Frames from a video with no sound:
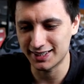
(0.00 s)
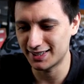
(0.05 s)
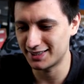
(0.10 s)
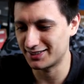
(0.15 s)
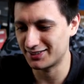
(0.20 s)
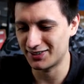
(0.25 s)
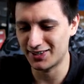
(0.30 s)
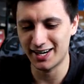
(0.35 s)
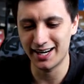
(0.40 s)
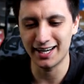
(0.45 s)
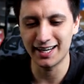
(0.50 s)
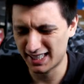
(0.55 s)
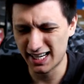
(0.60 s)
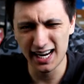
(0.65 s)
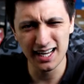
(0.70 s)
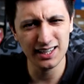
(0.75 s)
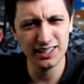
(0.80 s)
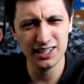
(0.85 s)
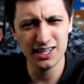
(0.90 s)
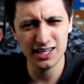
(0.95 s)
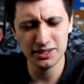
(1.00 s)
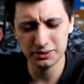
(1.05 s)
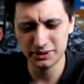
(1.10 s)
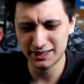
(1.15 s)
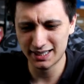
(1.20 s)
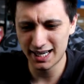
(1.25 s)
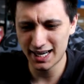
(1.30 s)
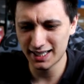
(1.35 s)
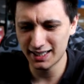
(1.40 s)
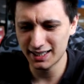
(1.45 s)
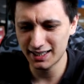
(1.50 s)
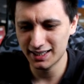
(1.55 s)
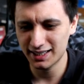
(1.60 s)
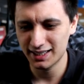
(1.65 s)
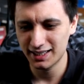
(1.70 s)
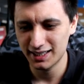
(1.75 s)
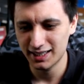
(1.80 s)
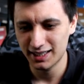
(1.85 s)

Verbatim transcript: That's great. Kecleon, was that it?